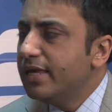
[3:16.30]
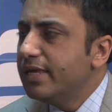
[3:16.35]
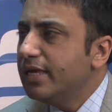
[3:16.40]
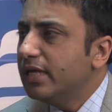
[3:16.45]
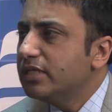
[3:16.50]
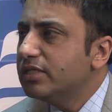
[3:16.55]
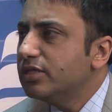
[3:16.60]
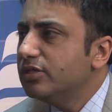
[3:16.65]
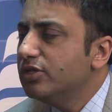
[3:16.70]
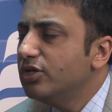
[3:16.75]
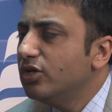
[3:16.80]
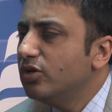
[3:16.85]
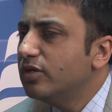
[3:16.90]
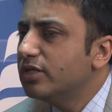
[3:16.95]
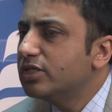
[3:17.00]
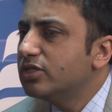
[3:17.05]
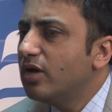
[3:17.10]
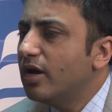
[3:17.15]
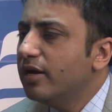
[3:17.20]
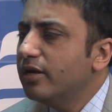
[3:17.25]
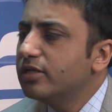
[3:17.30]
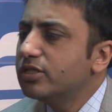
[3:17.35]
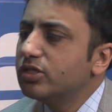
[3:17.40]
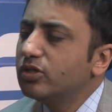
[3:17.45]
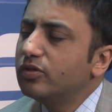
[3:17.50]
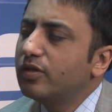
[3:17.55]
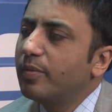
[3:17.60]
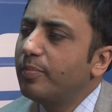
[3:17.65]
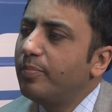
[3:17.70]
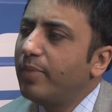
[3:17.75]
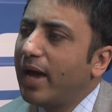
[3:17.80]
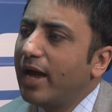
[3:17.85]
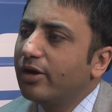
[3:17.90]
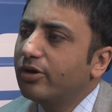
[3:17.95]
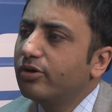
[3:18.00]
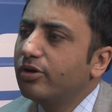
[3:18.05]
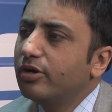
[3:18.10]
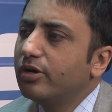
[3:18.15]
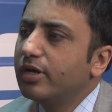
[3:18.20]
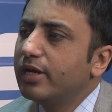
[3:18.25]
Yeah, so, you know, it's not as though the
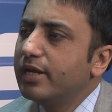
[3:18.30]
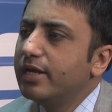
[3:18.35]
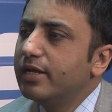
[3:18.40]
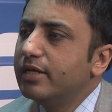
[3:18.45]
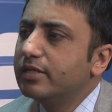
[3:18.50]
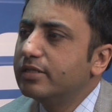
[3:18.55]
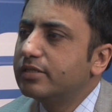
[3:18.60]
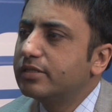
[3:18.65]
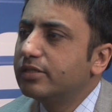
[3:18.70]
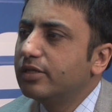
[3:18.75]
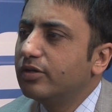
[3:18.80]
pattern is,